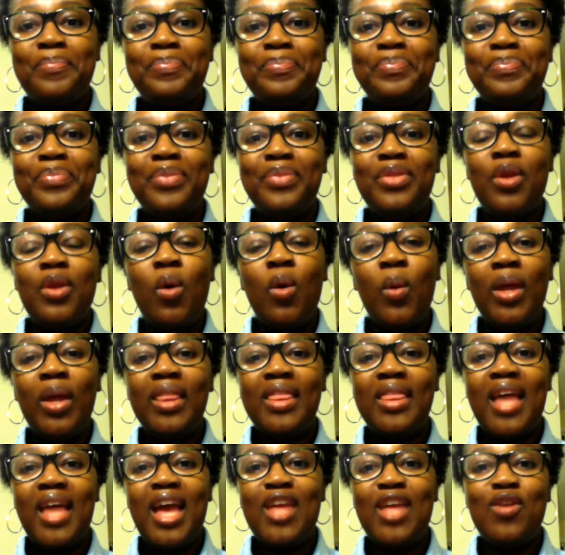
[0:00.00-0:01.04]
knowing
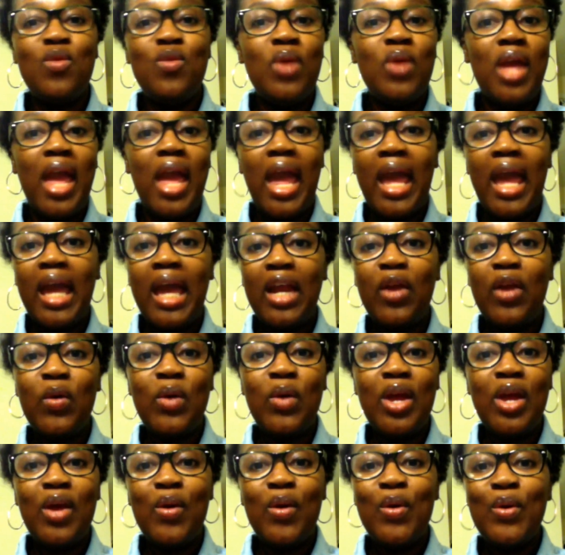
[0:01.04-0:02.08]
that you can create
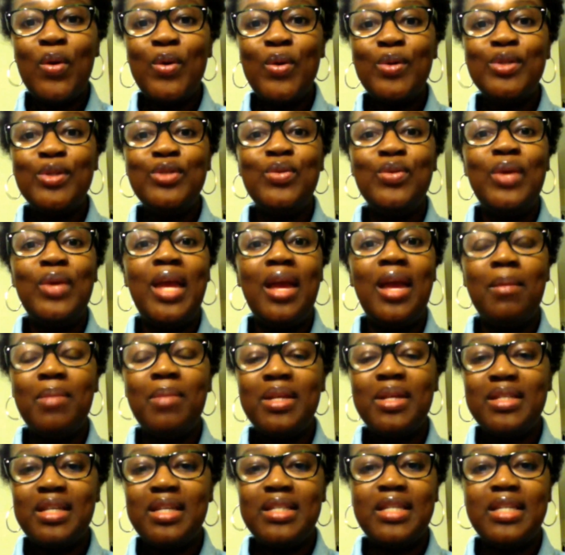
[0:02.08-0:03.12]
goals, you can be
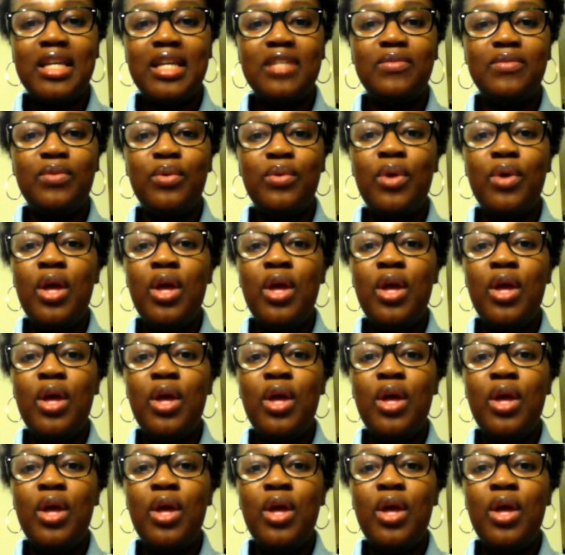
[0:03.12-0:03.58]
successful,